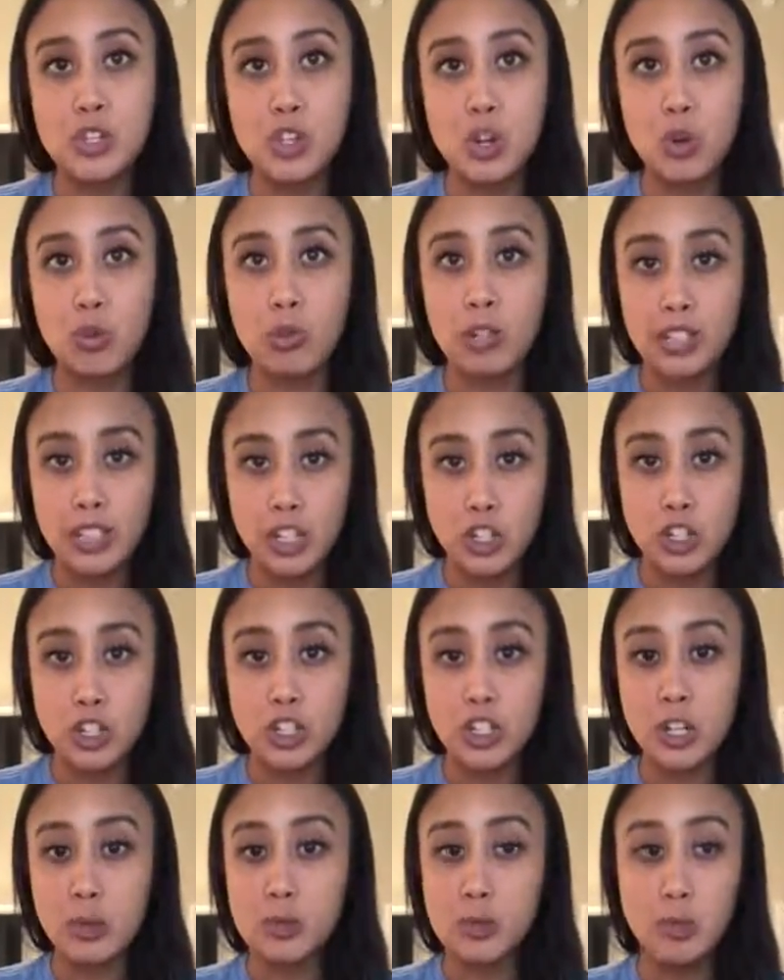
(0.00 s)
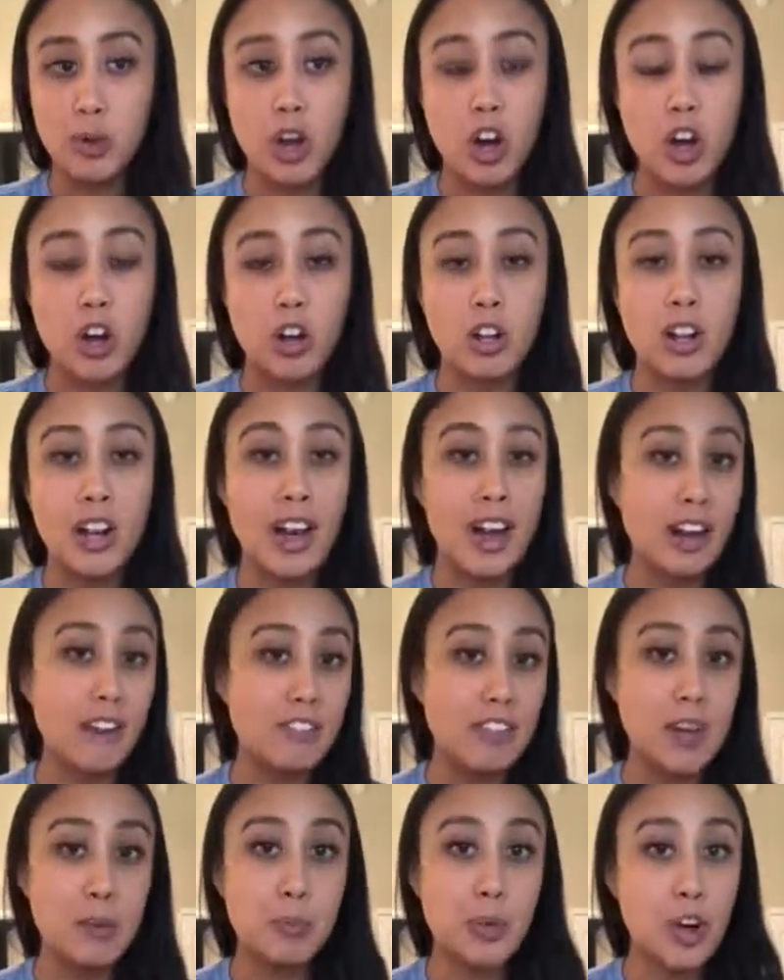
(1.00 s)
So relationships, we all
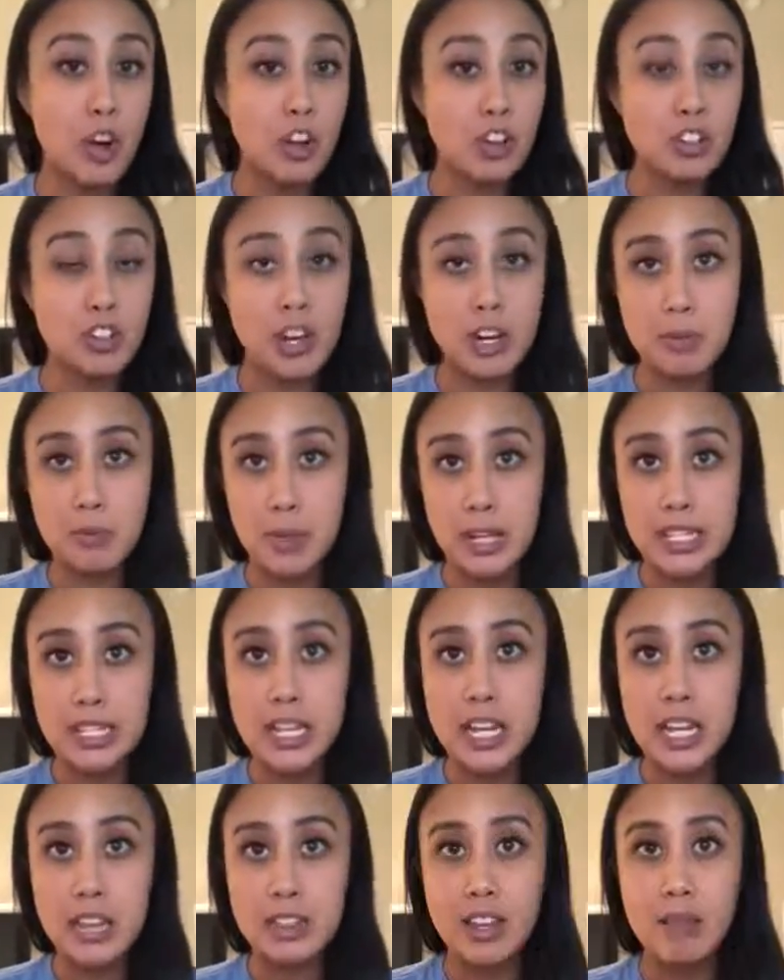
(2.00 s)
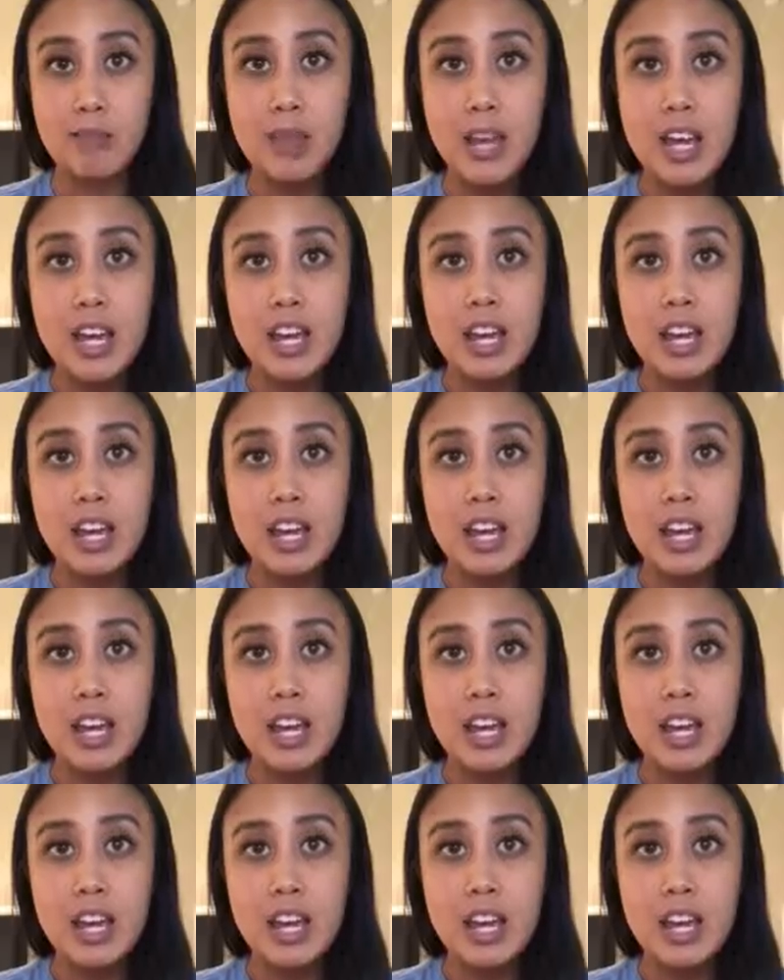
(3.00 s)
have them, we all try to maintain them,